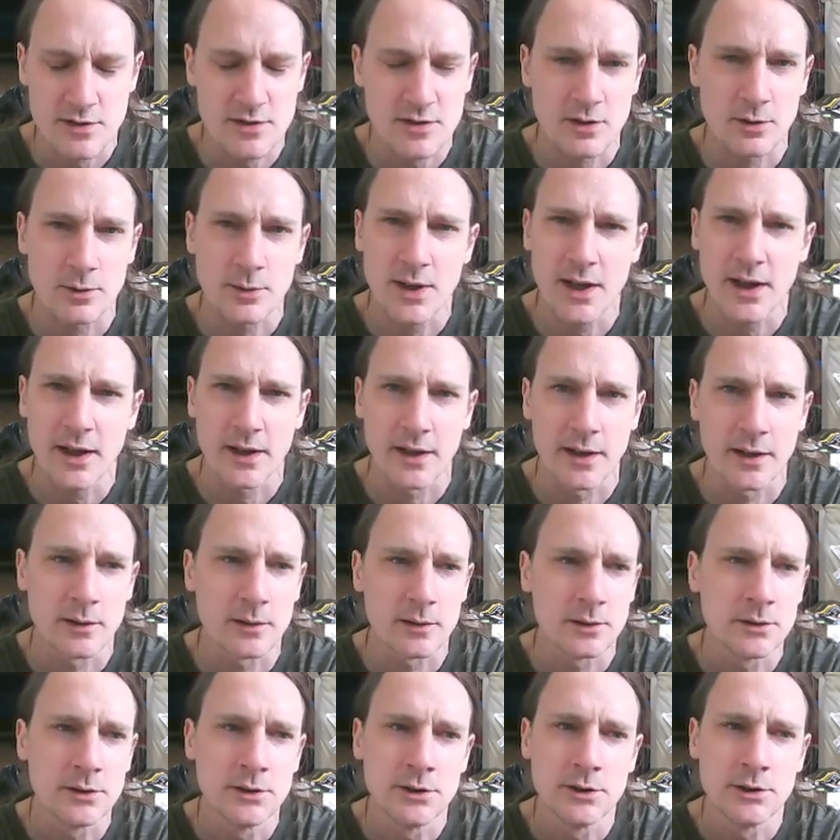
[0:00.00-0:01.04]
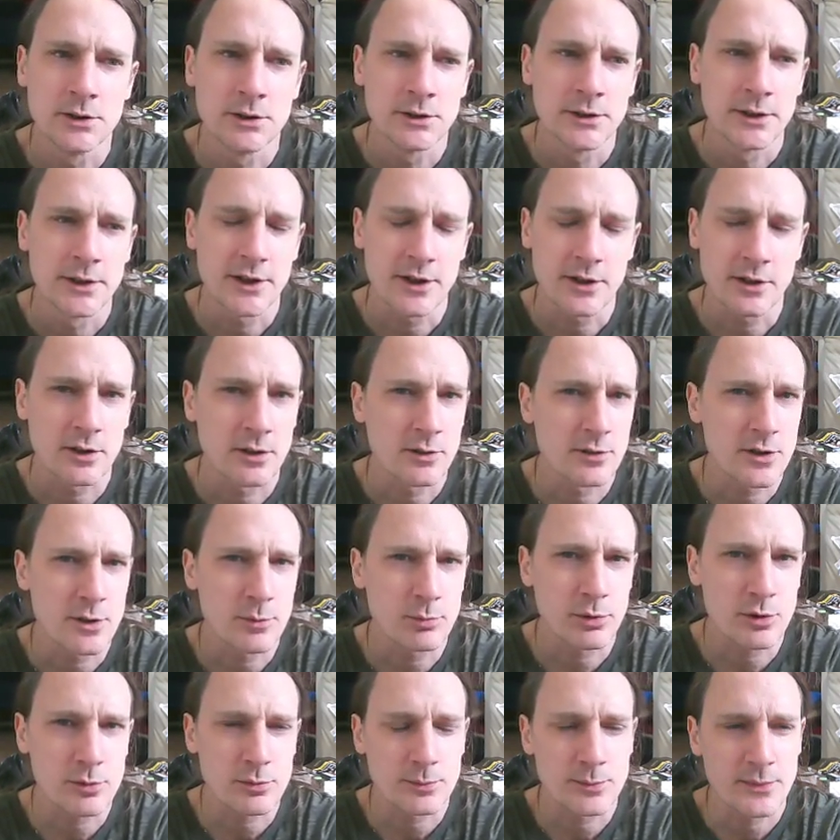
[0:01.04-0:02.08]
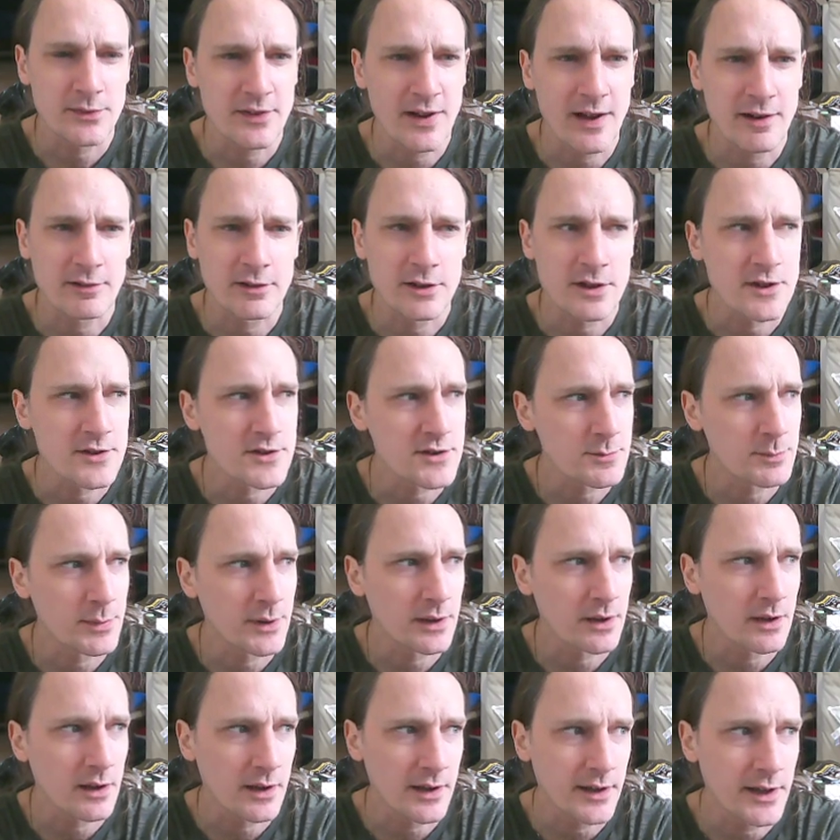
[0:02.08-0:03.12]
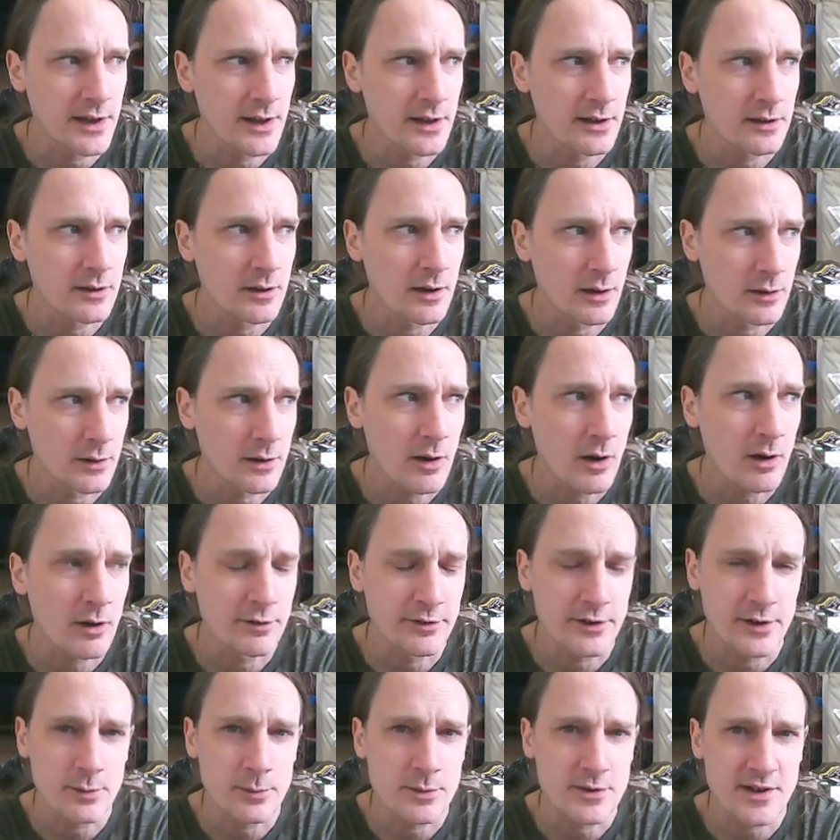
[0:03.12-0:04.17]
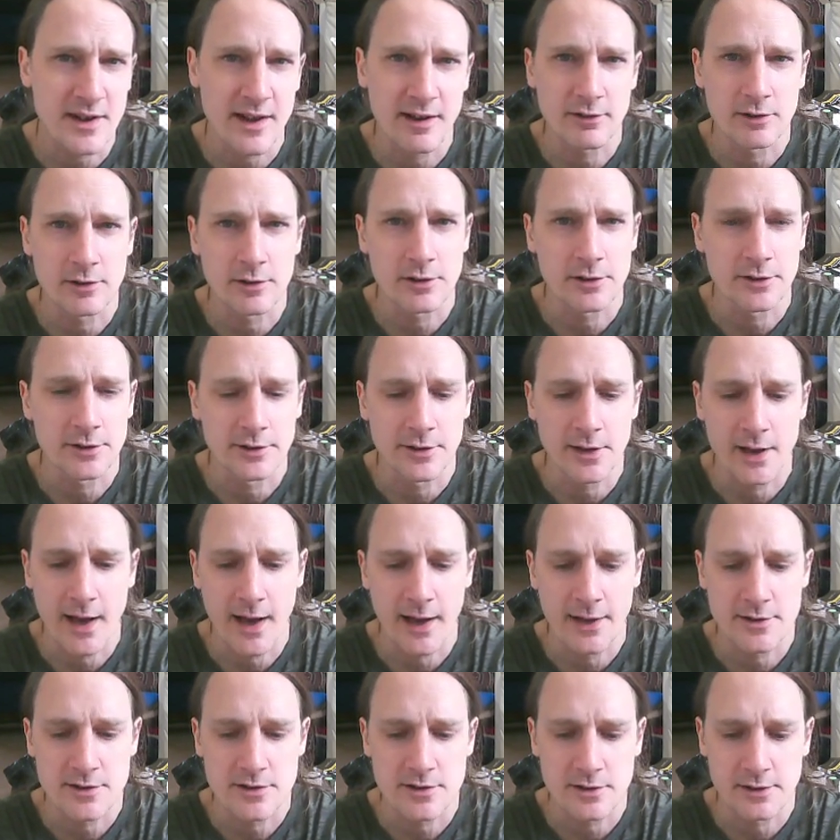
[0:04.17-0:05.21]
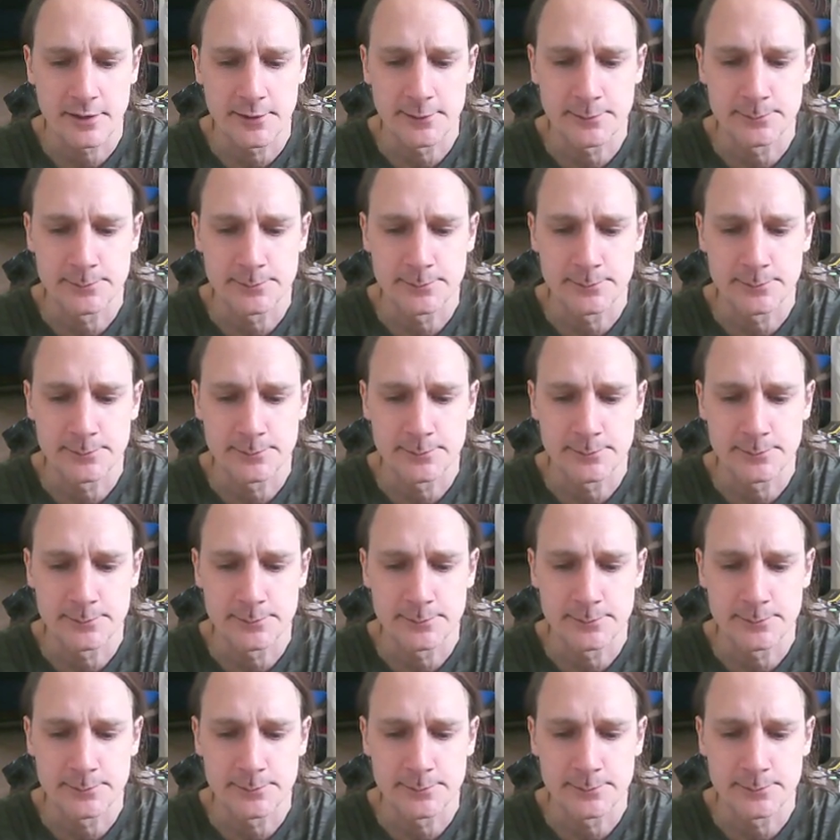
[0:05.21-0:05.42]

So yeah, you know, no problem with arrogance, but like, a lot of it was arrogant, and